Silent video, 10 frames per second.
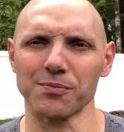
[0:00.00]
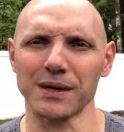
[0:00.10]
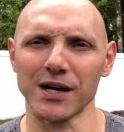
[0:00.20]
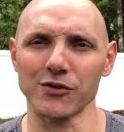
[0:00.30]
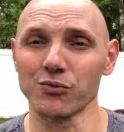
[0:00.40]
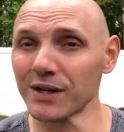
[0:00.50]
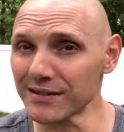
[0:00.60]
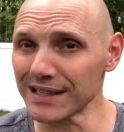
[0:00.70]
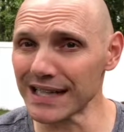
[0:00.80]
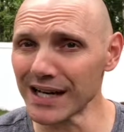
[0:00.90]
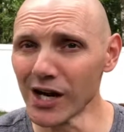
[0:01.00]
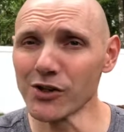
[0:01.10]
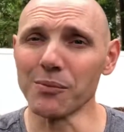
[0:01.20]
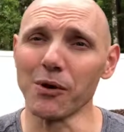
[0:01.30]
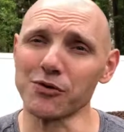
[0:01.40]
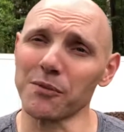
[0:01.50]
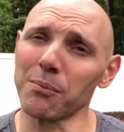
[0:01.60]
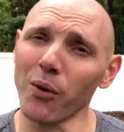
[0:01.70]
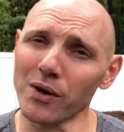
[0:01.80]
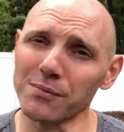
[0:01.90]
Because really, the most
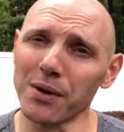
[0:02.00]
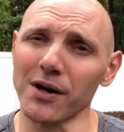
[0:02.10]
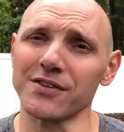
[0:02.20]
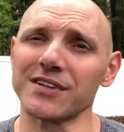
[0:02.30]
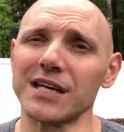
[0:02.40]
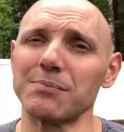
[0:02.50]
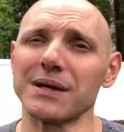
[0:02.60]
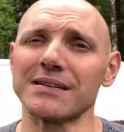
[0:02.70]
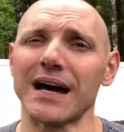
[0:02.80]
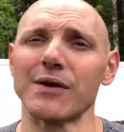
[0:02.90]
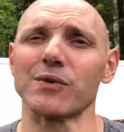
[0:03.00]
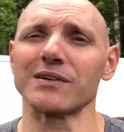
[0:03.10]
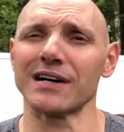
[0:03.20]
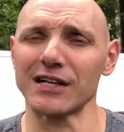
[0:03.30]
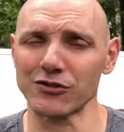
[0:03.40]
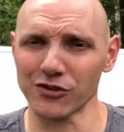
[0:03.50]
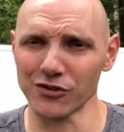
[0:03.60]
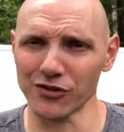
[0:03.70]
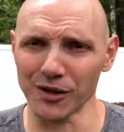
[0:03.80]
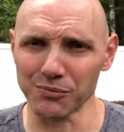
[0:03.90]
important part is keeping that
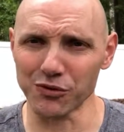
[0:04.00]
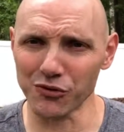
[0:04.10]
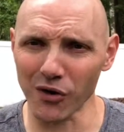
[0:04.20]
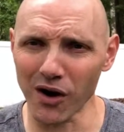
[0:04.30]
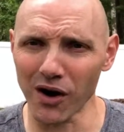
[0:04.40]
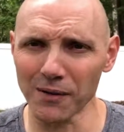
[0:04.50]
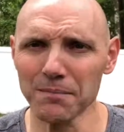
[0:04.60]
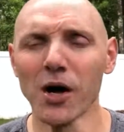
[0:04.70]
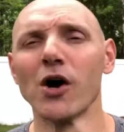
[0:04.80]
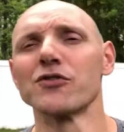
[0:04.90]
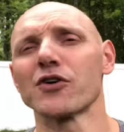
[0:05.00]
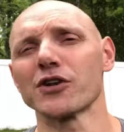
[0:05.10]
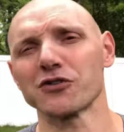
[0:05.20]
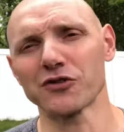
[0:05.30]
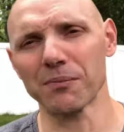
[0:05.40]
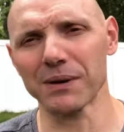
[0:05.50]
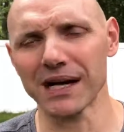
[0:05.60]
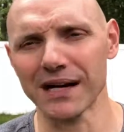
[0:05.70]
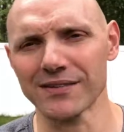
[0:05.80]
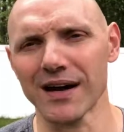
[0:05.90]
relationship strong so they're shipping
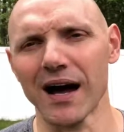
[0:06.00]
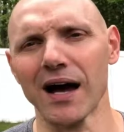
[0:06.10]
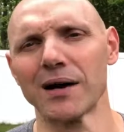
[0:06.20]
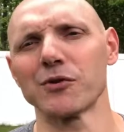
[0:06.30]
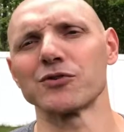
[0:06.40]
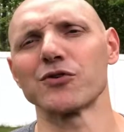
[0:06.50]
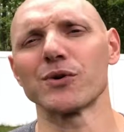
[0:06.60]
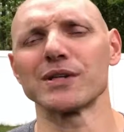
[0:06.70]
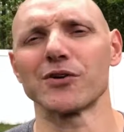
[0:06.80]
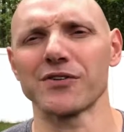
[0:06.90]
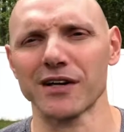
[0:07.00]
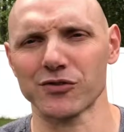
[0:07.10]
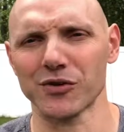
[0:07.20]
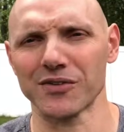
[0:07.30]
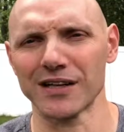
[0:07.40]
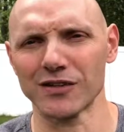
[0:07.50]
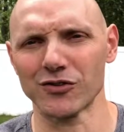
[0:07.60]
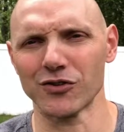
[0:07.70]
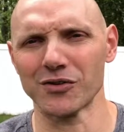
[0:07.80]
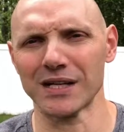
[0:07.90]
on time or doing those extra
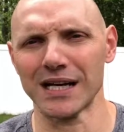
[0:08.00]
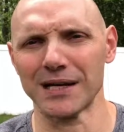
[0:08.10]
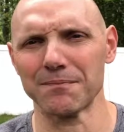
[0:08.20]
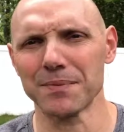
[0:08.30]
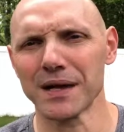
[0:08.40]
things you need.